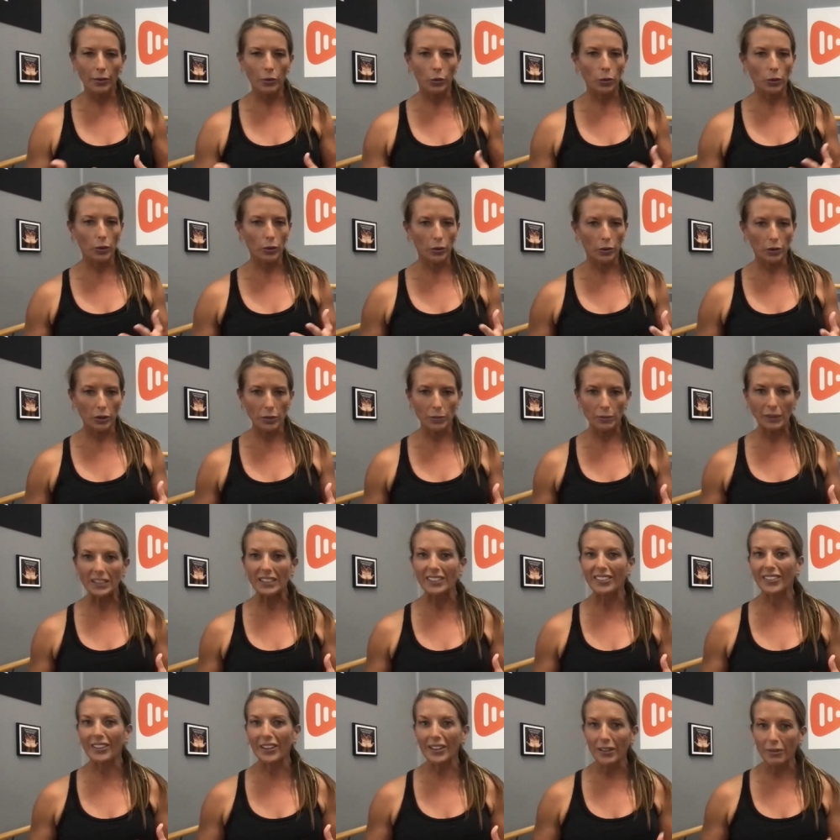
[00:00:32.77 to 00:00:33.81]
or spend a
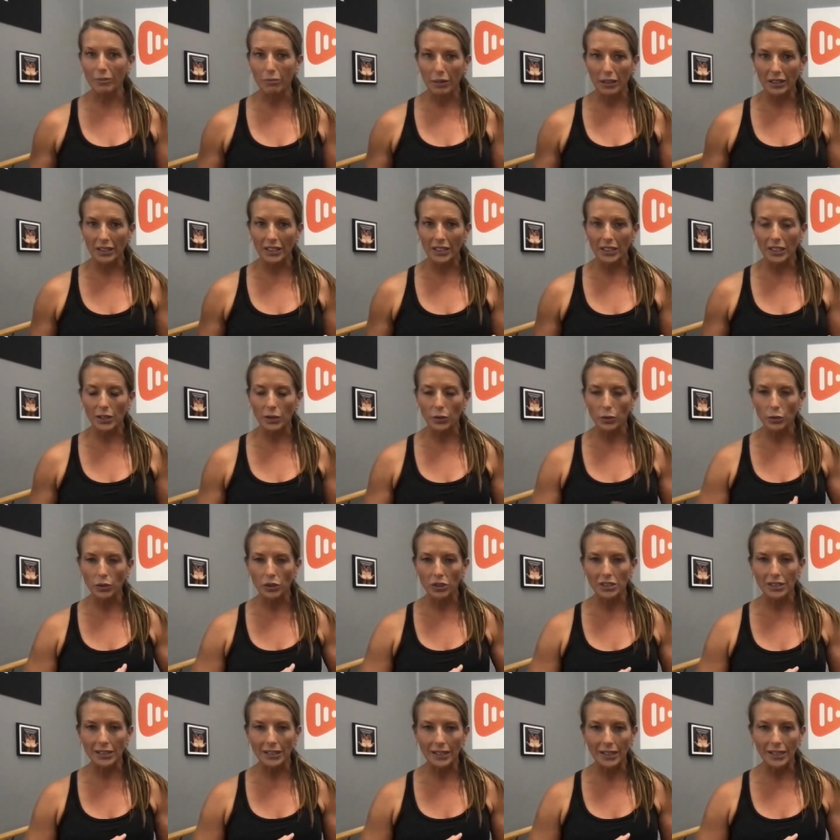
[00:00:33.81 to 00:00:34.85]
lot of money in order
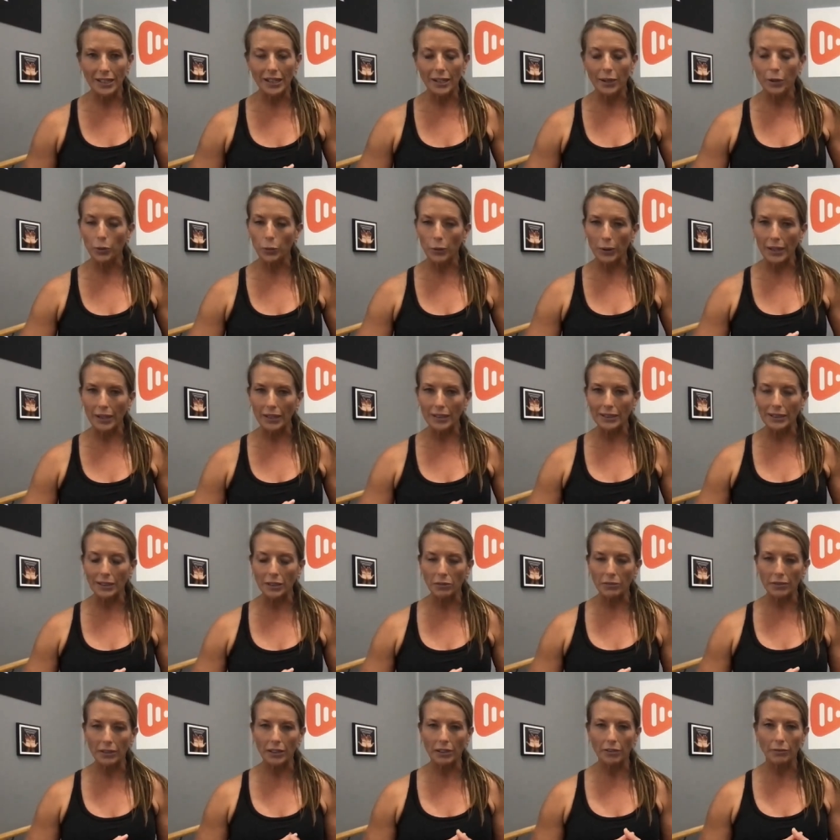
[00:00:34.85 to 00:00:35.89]
to get a great
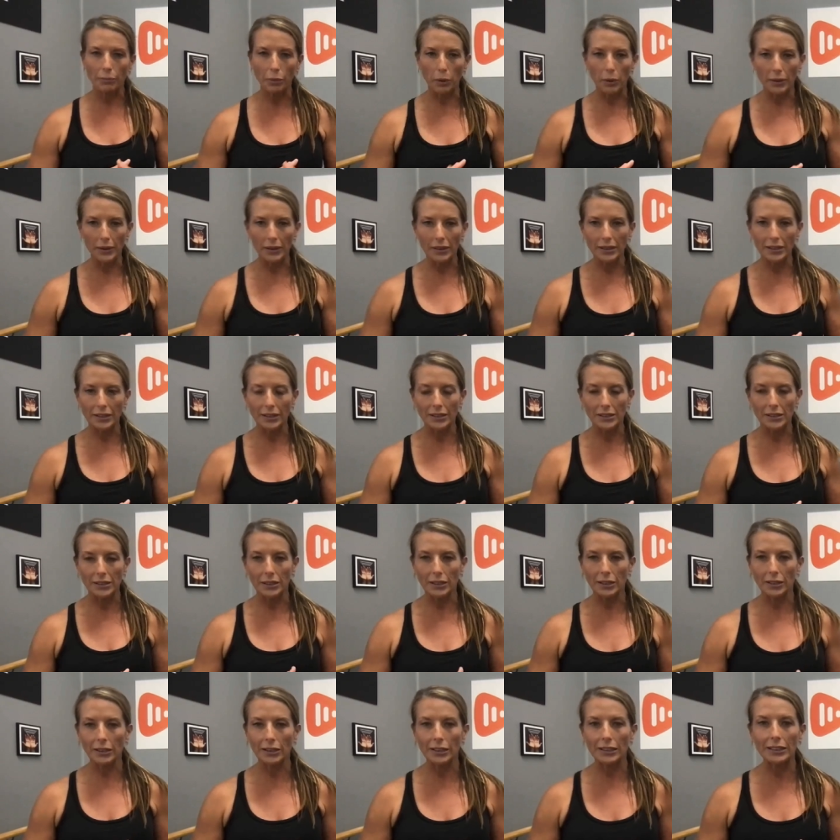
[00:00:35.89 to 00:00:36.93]
innovative product that is going
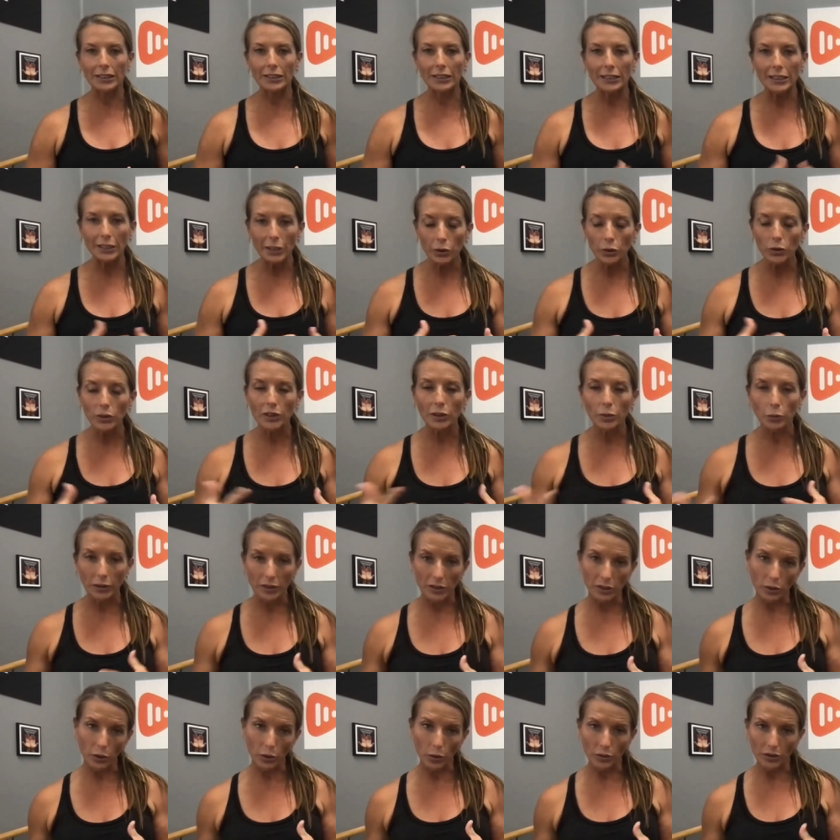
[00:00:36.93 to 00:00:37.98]
to yield the
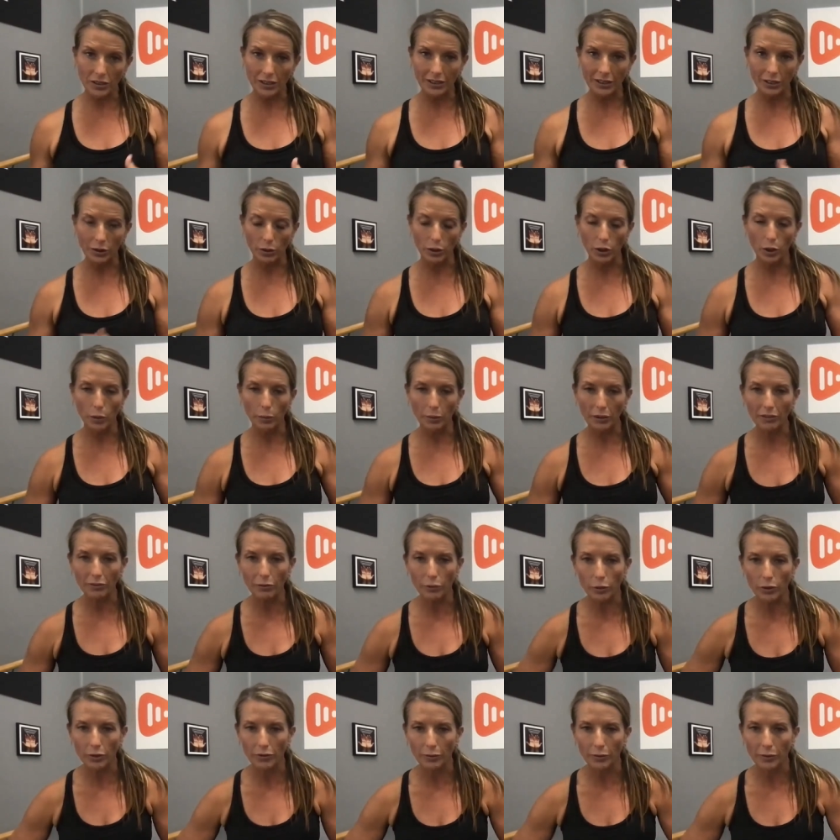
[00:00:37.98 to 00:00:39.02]
results that you're hoping
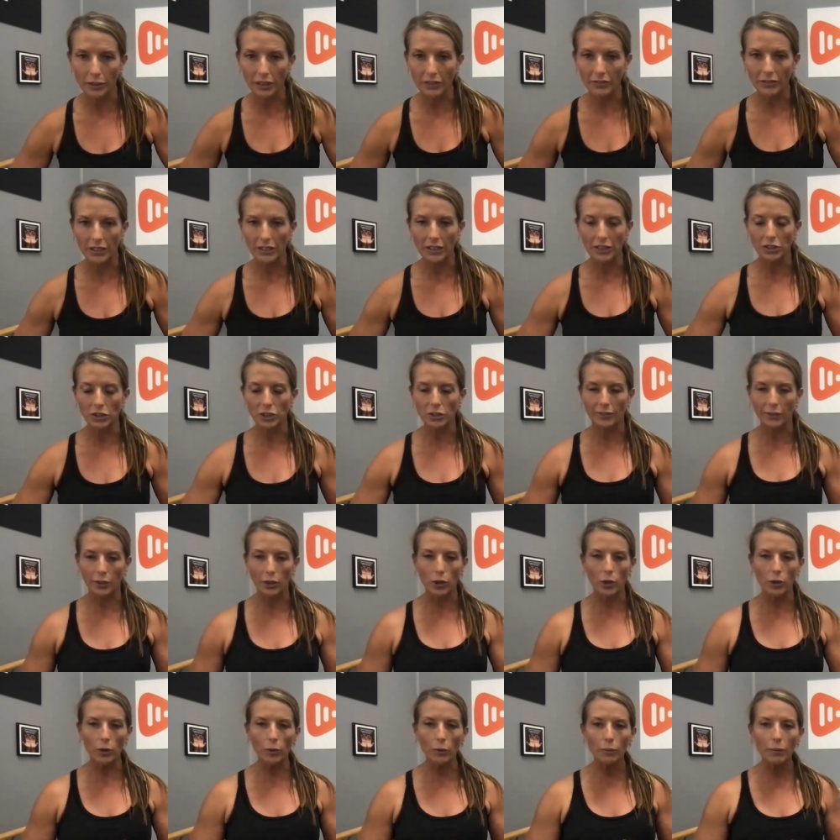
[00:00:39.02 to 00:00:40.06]
for from the convenience of your
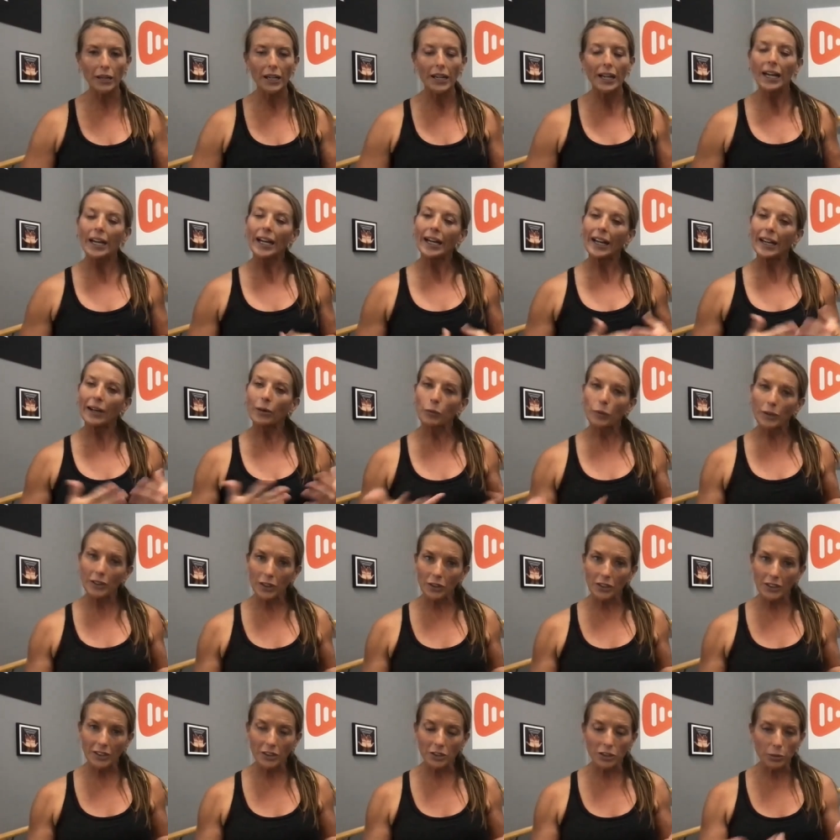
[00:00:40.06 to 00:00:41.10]
home. And we are
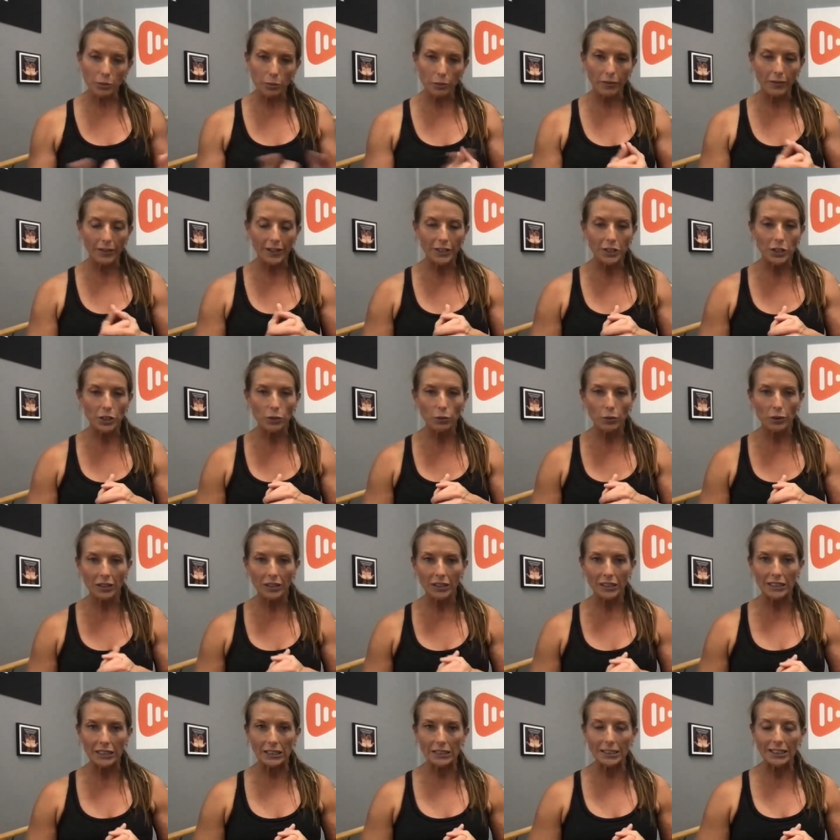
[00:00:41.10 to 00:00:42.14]
here to provide you with
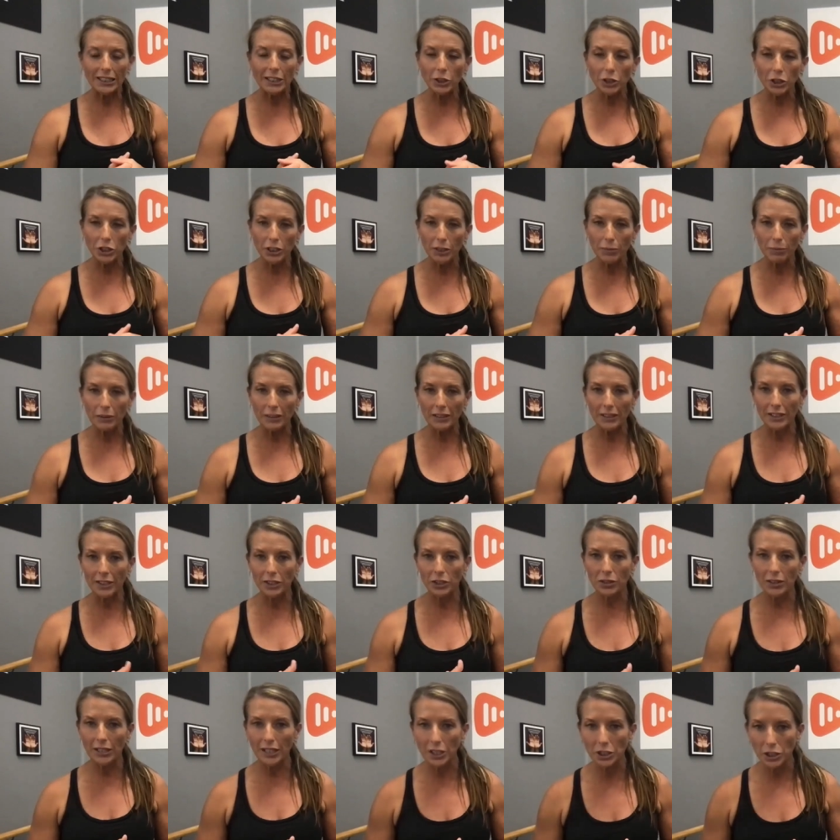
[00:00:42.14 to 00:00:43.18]
the leadership and the
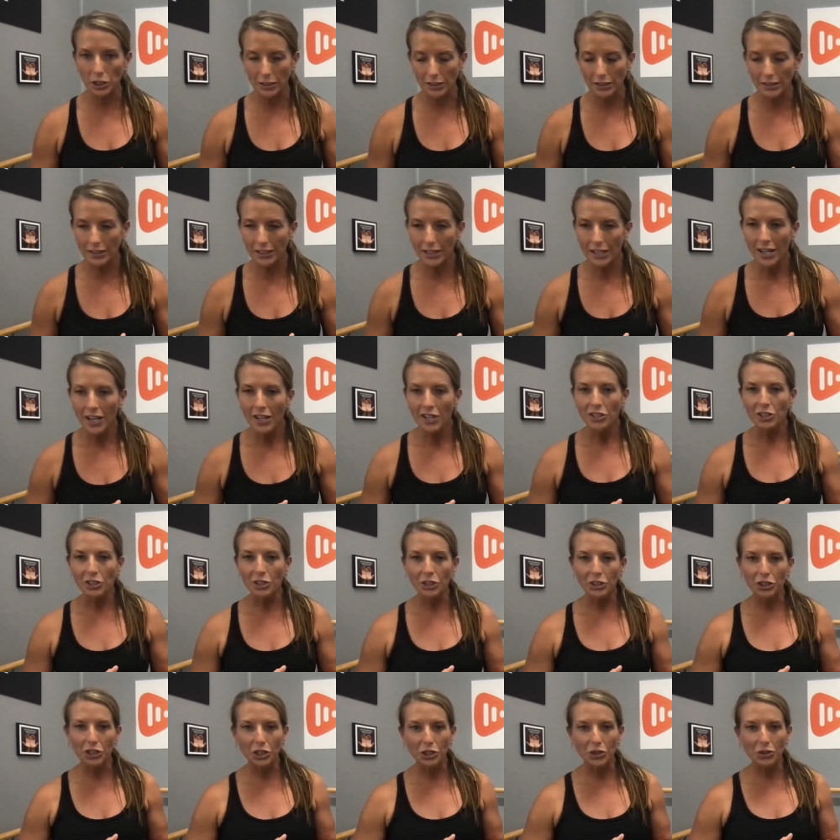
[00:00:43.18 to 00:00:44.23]
education so
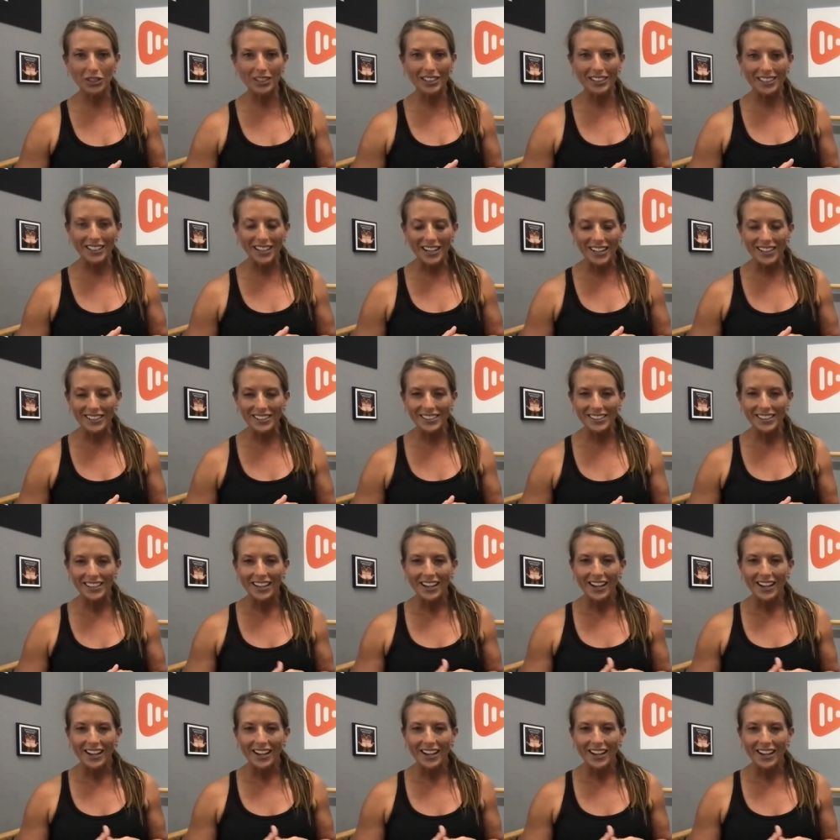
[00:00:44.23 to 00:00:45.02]
that you can get